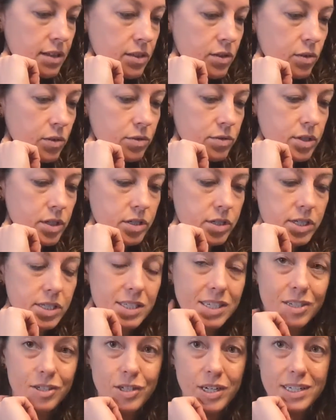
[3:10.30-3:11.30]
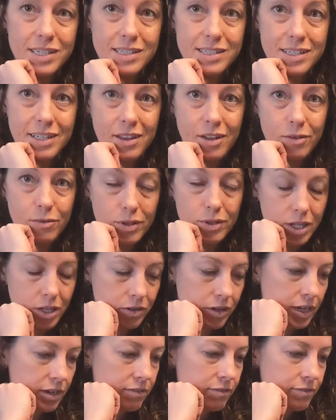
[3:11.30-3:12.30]
those are just suggested. They're really
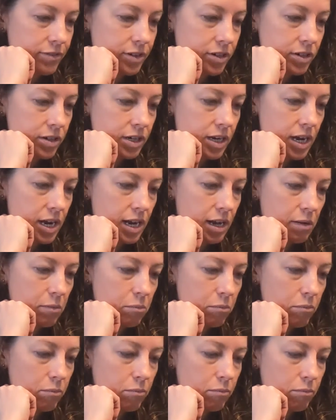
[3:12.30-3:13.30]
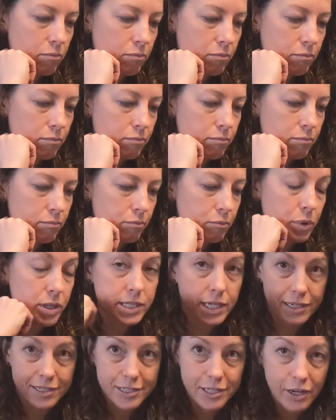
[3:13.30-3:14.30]
great for
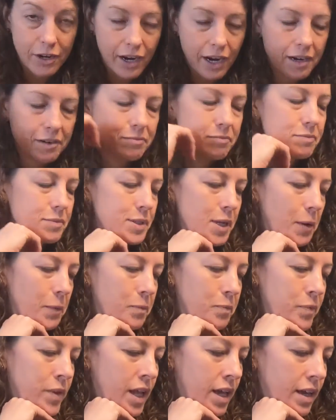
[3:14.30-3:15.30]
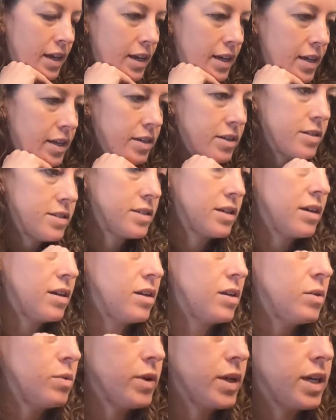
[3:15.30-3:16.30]
protecting your hair. So here's
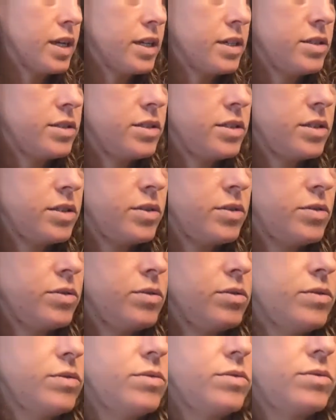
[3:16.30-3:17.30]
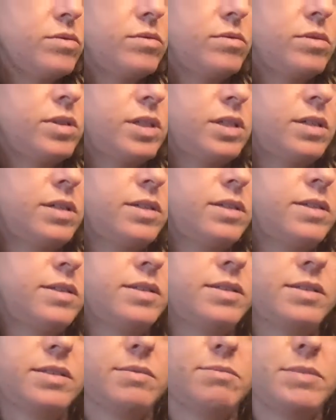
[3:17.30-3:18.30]
all we're gonna do.
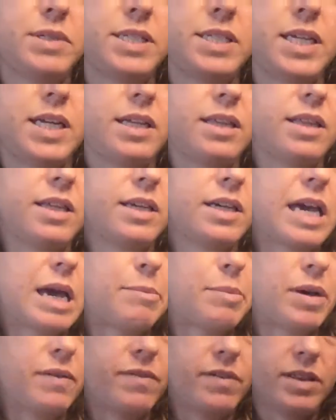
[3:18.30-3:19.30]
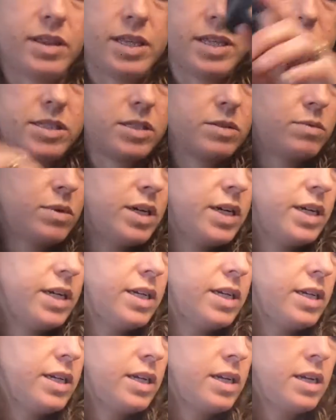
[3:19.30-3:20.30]
Let's take the cap off of this
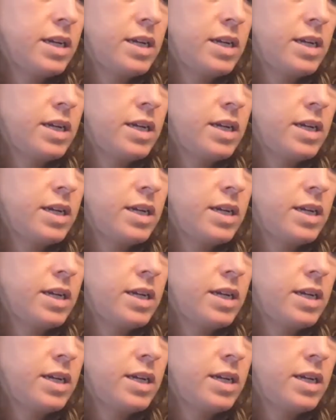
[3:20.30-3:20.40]
one.